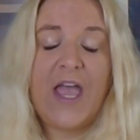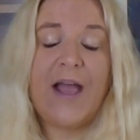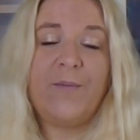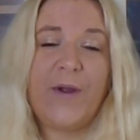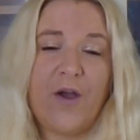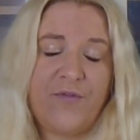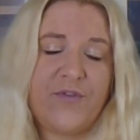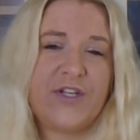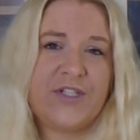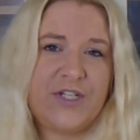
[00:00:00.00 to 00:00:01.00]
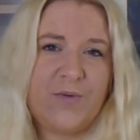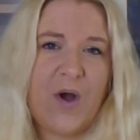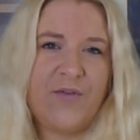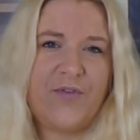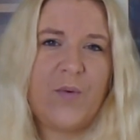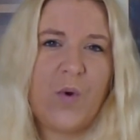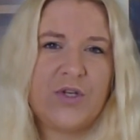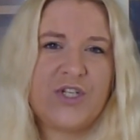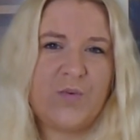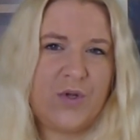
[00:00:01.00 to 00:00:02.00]
and we offer, do offer
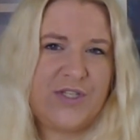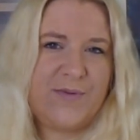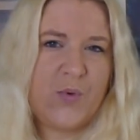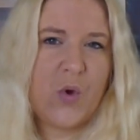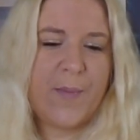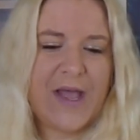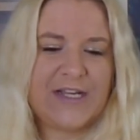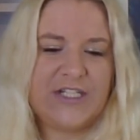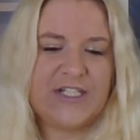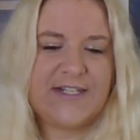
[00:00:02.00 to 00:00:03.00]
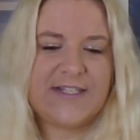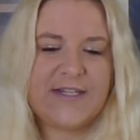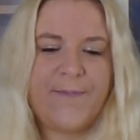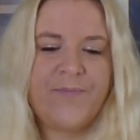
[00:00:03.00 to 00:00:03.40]
one-to-one -one support packages.